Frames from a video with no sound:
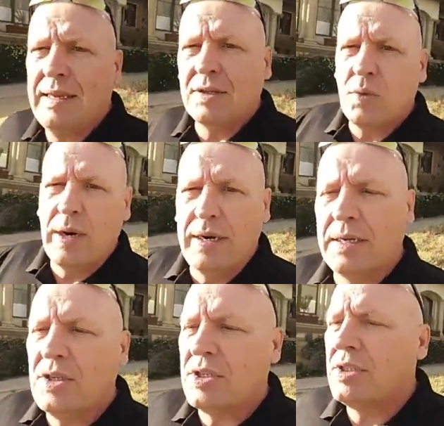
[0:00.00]
They just rented
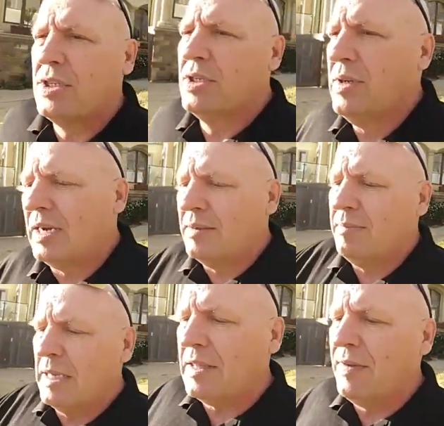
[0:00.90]
it just to
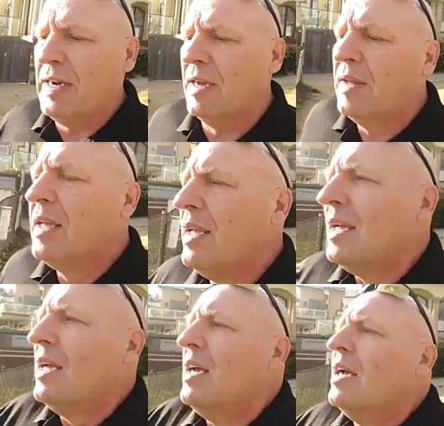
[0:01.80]
make the video.
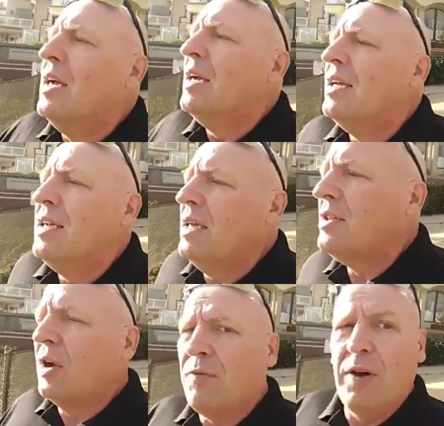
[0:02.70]

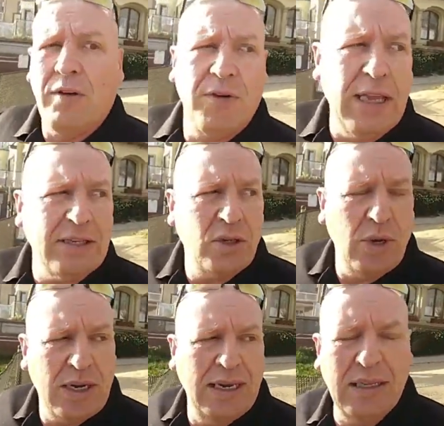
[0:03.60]
Don't fall for that
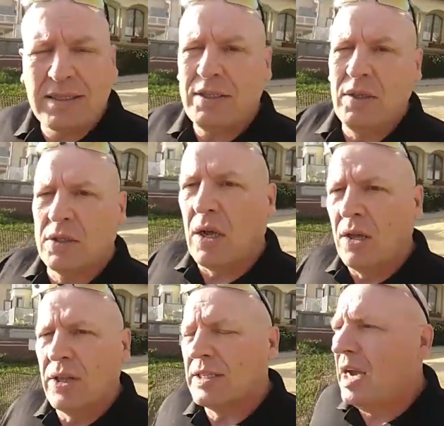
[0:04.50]
trick, and it's used
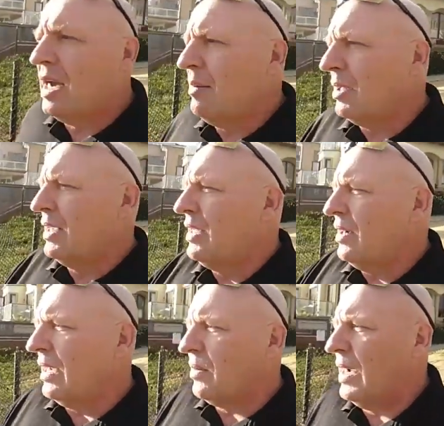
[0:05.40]
all the time on the
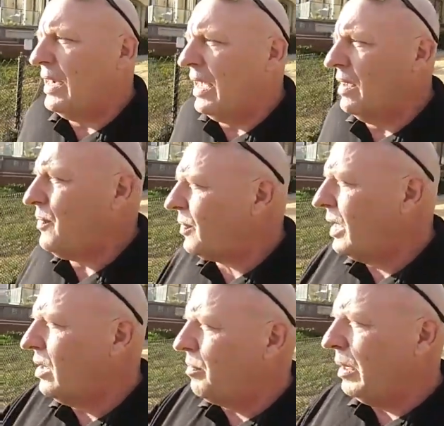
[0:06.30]
internet right now.
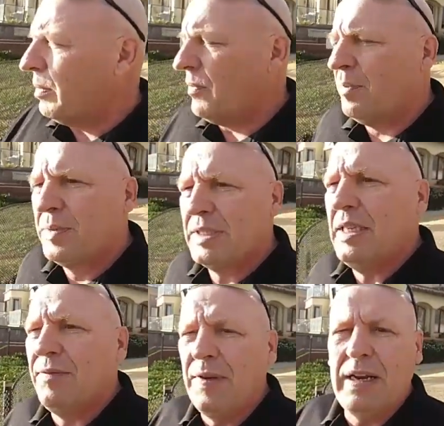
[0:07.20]
You know, people
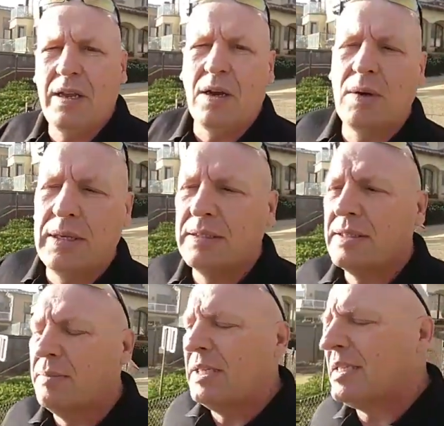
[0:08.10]
see a video and
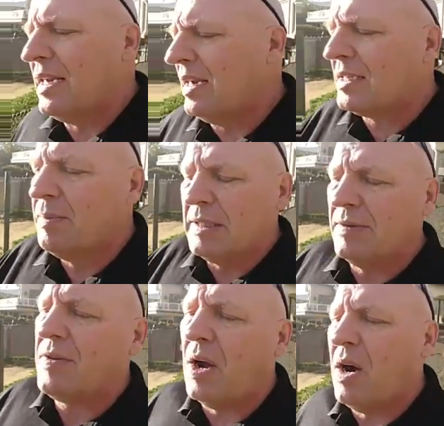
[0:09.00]
somebody's got an
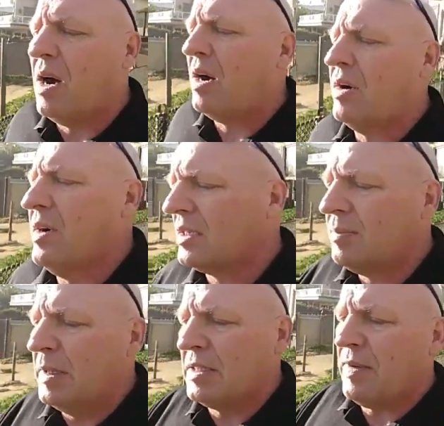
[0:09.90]
expensive car or
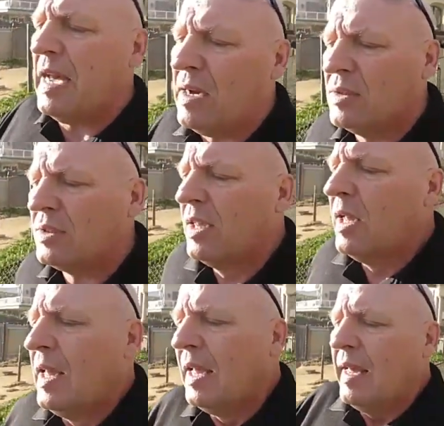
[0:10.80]
expensive house,
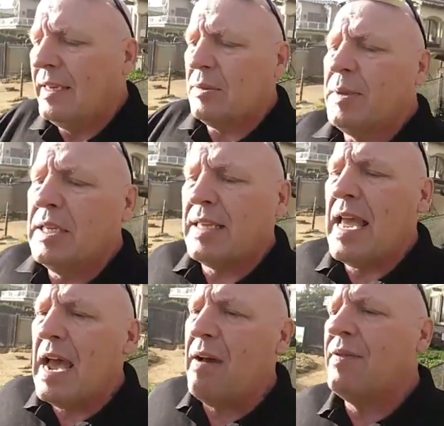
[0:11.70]
and just because they
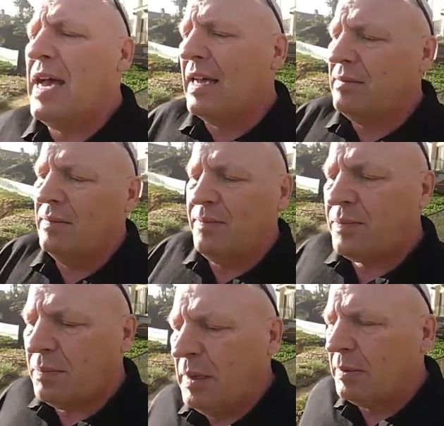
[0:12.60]
have that,
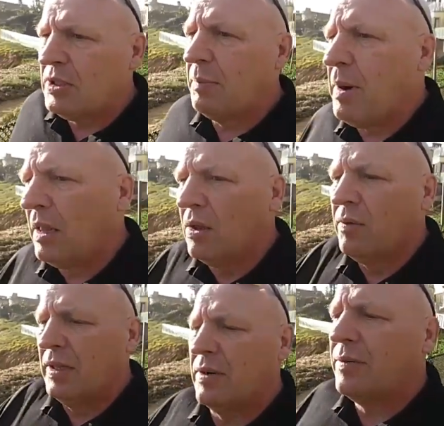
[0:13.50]
people jump all
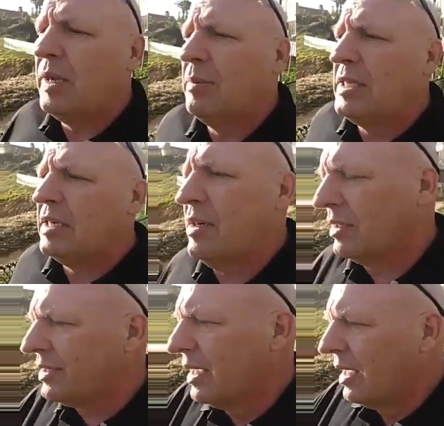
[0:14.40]
over their
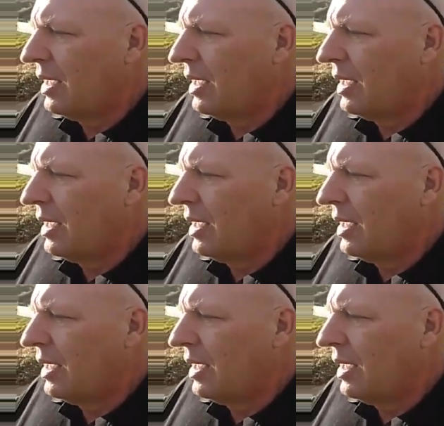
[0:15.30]
materials.